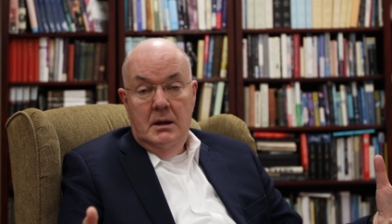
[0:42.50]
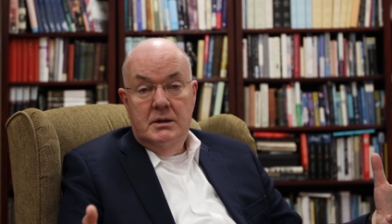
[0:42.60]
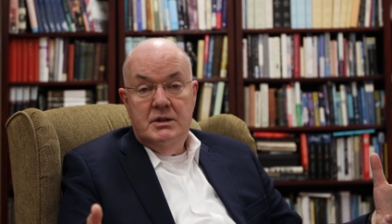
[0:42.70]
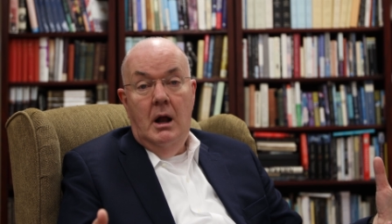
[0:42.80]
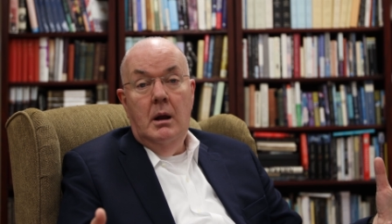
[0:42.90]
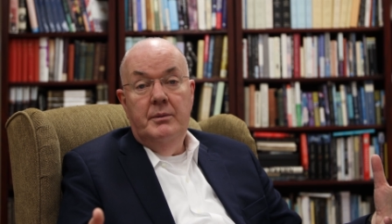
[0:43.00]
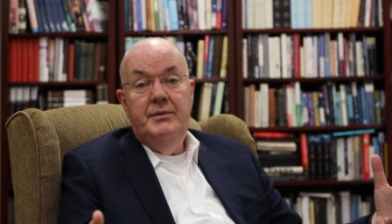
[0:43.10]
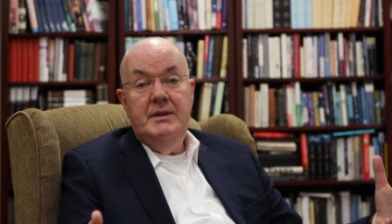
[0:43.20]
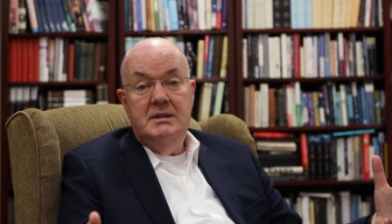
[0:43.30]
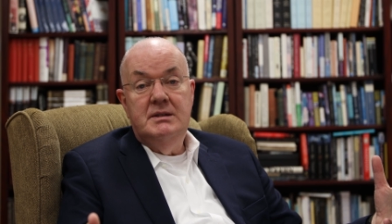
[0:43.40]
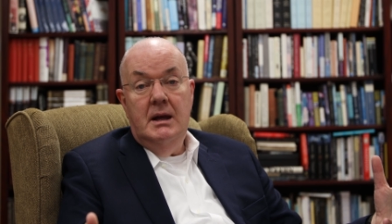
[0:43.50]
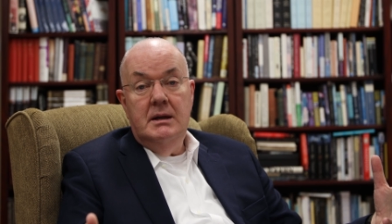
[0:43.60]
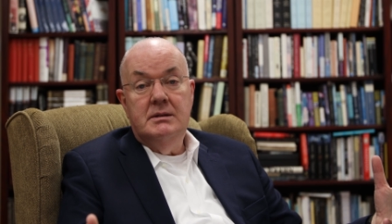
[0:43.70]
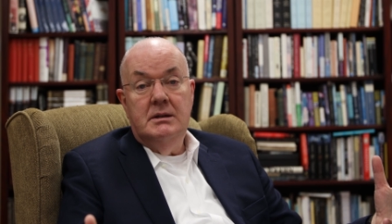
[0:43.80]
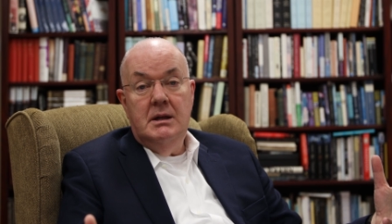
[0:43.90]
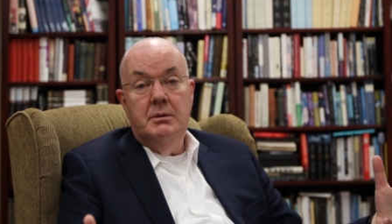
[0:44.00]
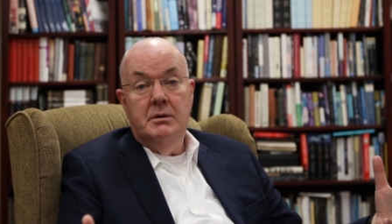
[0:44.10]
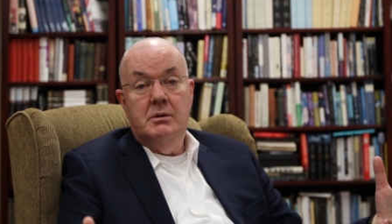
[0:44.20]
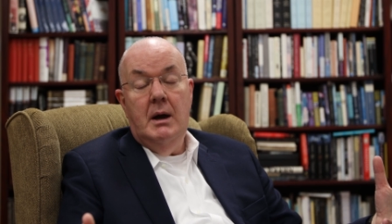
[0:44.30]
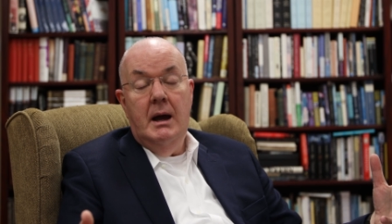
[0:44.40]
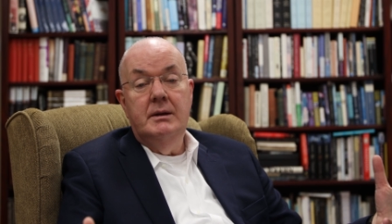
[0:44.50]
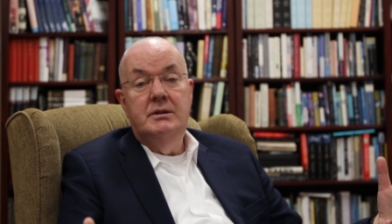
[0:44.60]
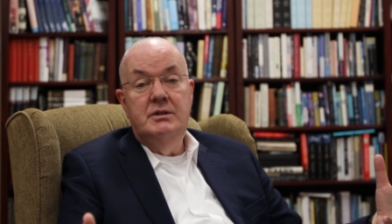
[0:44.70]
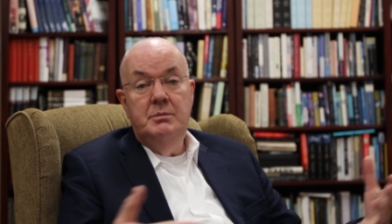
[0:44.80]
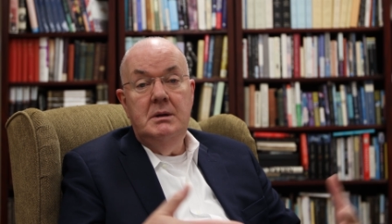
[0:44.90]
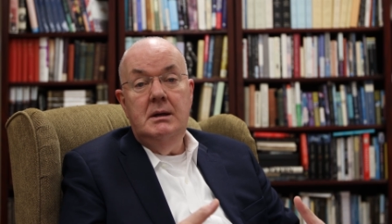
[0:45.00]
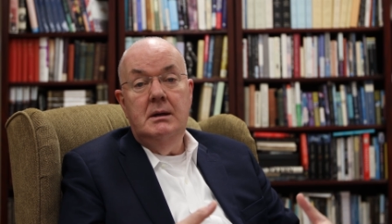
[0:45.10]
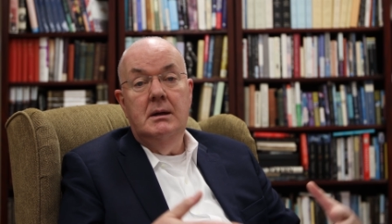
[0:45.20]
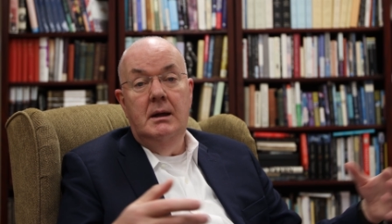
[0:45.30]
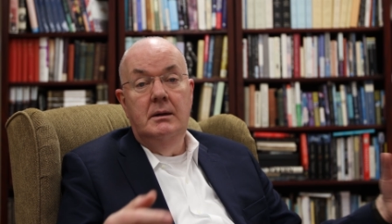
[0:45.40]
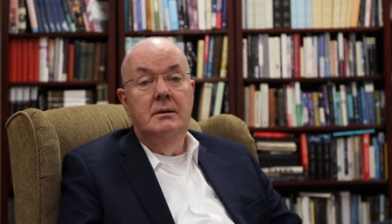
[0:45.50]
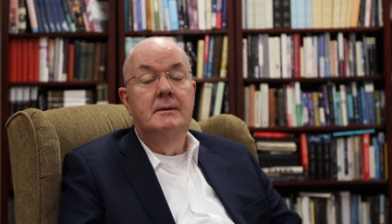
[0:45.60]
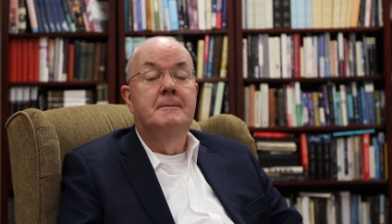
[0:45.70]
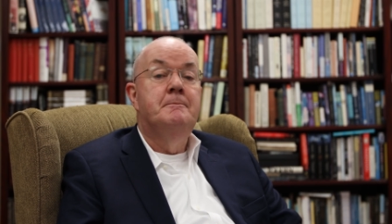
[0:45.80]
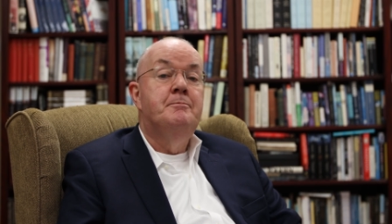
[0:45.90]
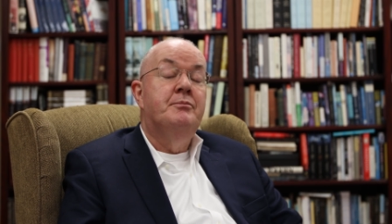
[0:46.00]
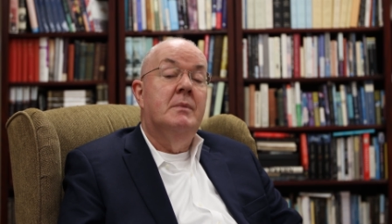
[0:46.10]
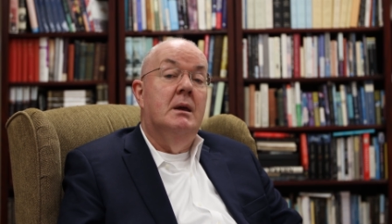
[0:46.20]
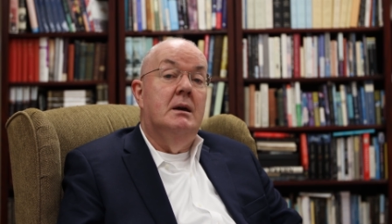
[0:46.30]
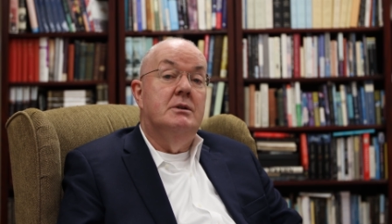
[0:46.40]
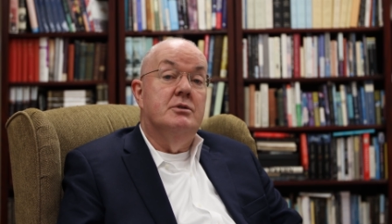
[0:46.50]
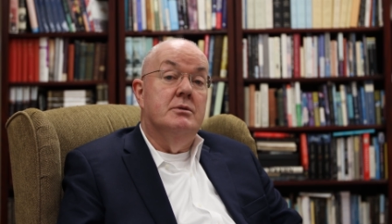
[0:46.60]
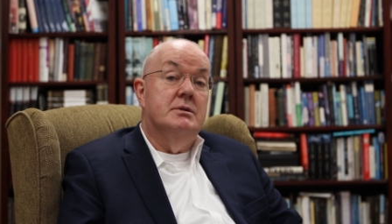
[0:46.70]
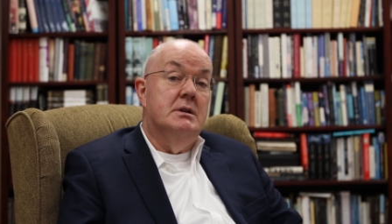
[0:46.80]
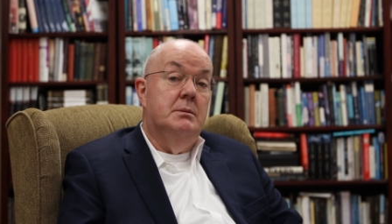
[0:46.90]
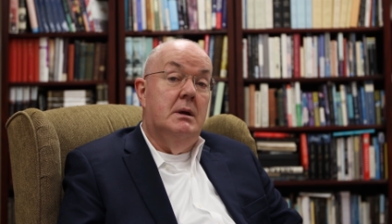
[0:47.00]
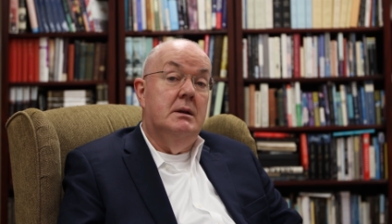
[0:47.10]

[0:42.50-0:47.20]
solemn feast days that they were required to be in Jerusalem.